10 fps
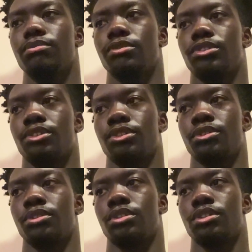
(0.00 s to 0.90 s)
So
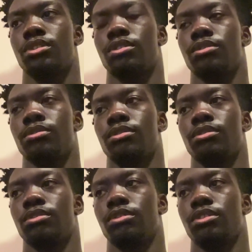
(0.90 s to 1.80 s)

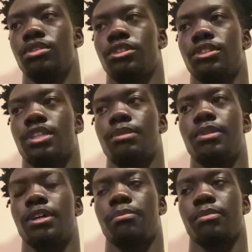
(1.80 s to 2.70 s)
just keep
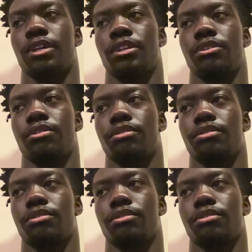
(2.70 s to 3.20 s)
that in mind.